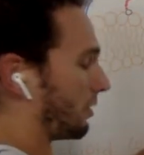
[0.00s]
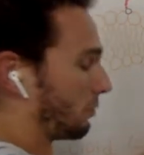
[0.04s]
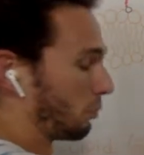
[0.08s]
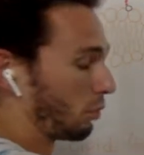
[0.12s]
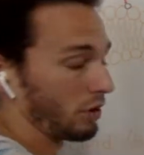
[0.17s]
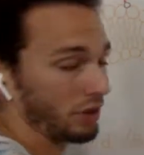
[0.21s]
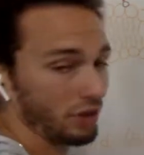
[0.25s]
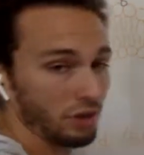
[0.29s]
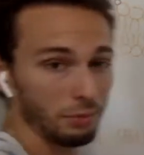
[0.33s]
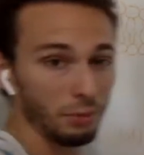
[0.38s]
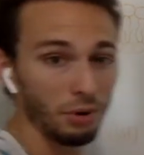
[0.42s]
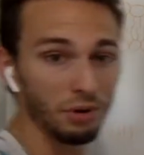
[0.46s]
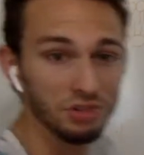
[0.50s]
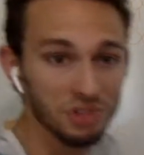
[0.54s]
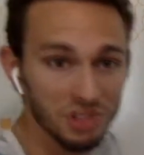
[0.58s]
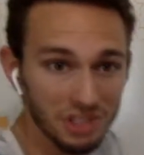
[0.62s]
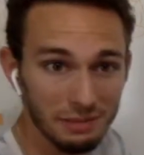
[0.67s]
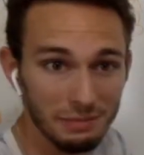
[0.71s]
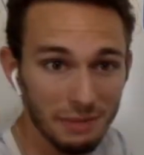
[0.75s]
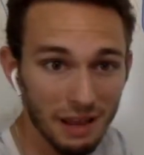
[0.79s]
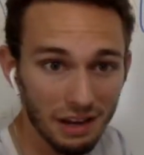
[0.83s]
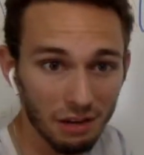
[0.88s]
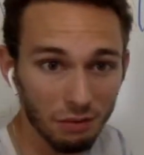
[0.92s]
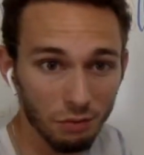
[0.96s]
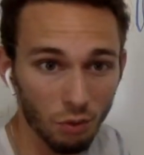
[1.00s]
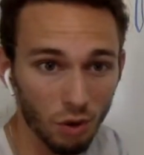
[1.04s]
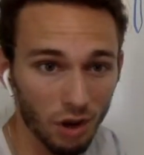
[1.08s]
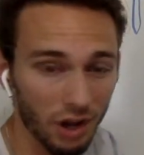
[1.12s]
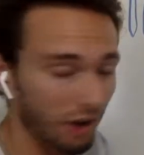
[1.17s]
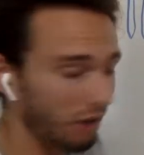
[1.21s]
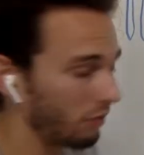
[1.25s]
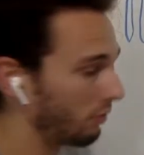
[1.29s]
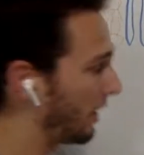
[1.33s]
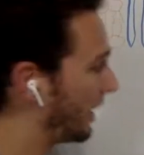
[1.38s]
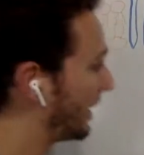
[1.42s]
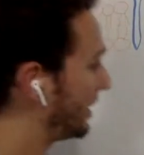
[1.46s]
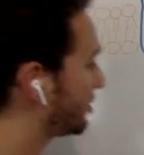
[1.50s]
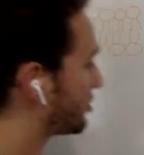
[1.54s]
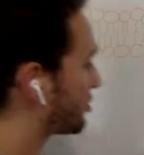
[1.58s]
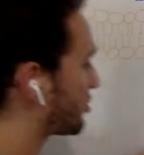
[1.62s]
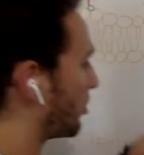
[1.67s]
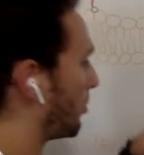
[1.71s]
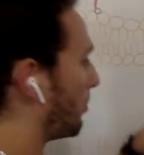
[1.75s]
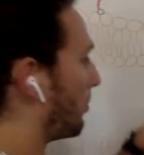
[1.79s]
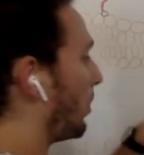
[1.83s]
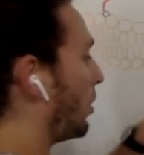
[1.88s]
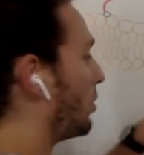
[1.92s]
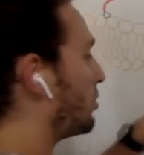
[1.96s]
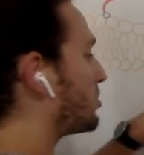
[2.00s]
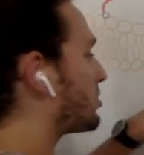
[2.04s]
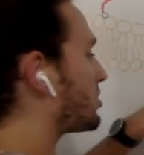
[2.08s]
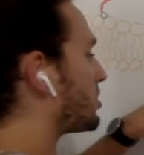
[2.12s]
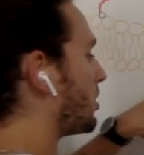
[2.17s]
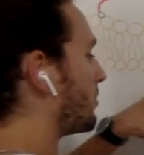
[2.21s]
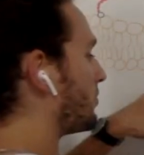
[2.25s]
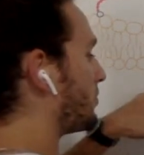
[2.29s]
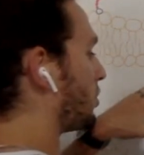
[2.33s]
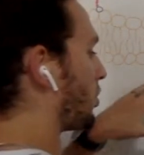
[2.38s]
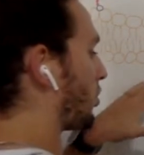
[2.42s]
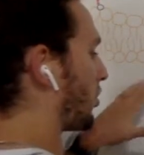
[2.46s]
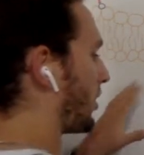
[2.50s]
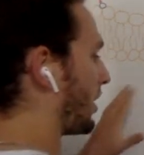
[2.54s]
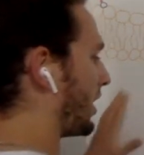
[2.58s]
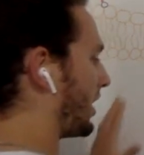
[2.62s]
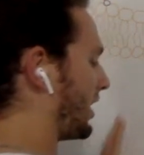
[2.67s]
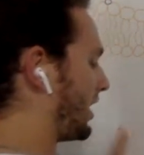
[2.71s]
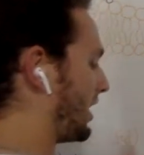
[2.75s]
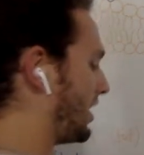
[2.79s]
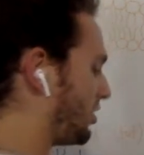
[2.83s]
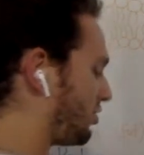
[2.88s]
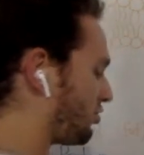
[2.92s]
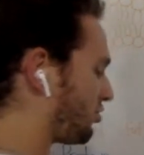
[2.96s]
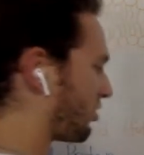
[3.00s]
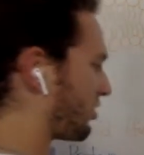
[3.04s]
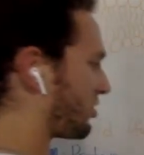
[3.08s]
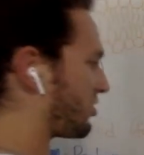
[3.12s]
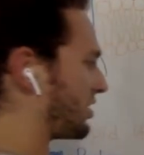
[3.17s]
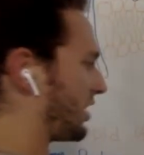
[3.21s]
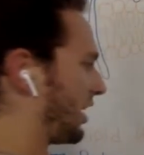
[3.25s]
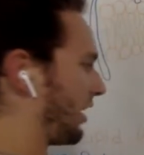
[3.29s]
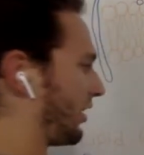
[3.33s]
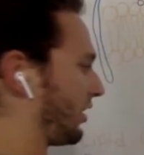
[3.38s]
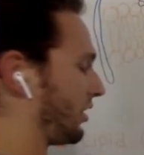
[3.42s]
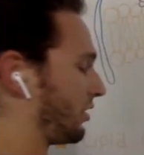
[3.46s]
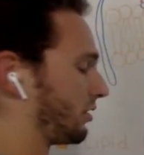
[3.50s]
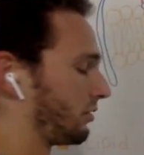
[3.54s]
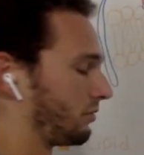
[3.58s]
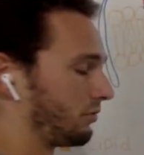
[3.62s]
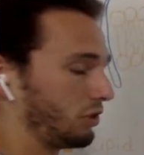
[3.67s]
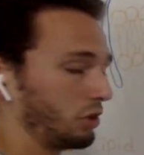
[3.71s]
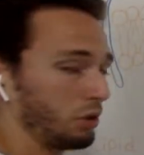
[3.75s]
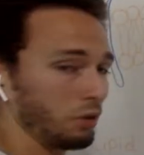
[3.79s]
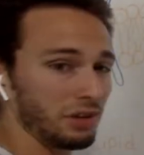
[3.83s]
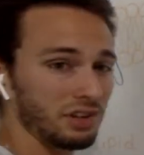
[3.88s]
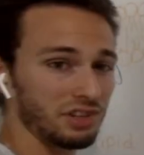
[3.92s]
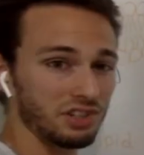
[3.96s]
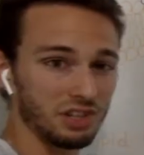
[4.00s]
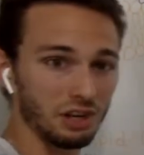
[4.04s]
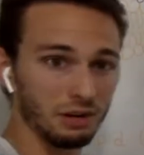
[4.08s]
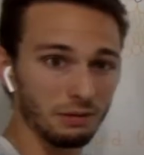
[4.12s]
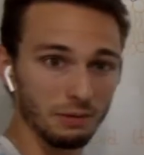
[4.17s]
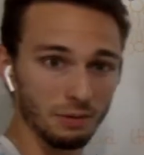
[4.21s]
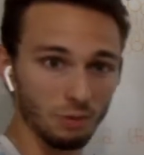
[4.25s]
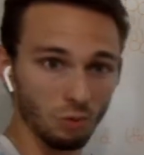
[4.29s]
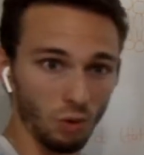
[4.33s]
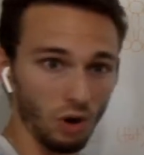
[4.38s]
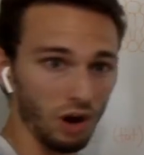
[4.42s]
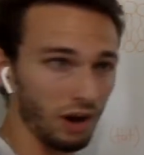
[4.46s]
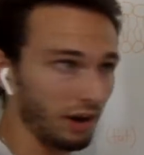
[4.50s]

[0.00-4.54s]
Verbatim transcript: of, well, you're mostly made of water, right? So most of your intracellular fluid is going to be